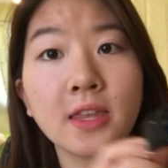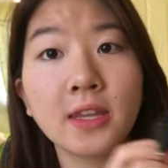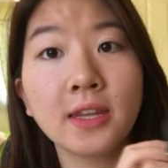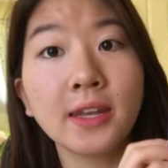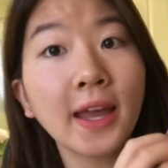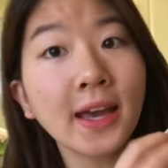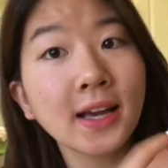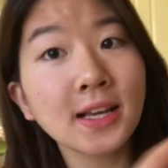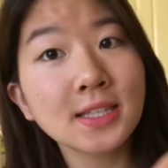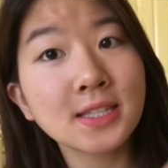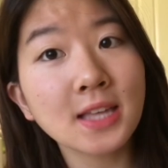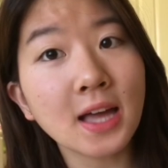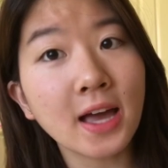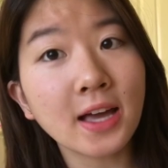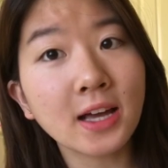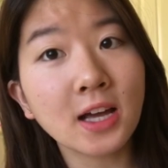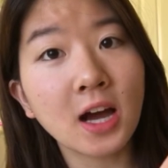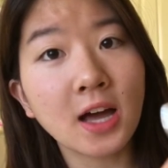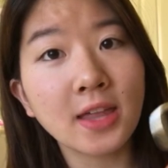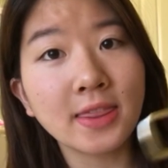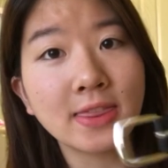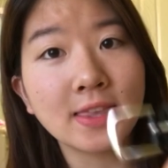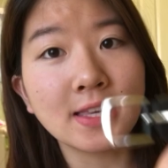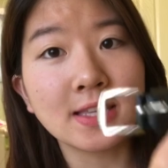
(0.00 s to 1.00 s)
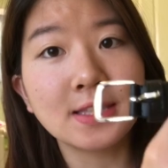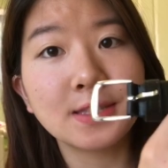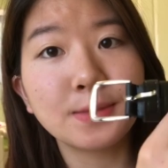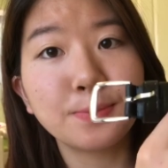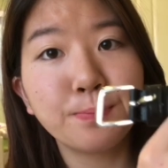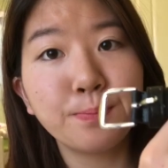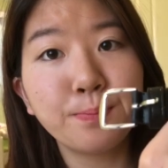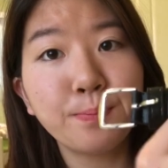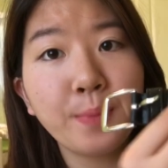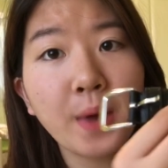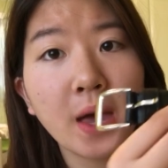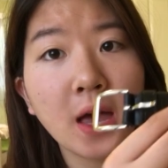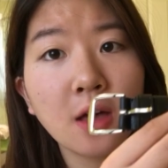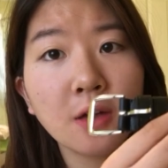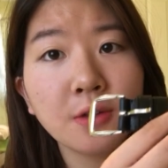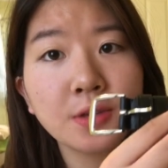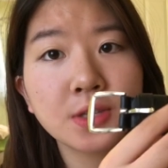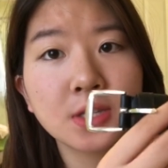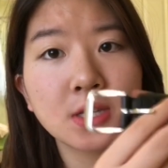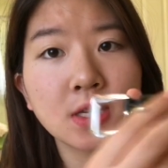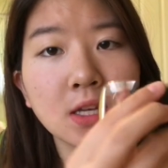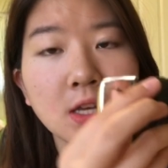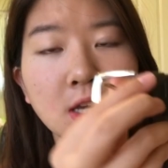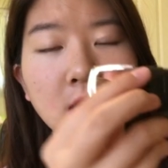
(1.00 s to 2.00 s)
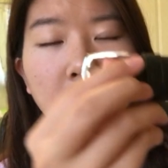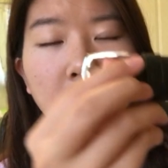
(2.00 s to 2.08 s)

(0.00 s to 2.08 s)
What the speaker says: Next, I got this belt.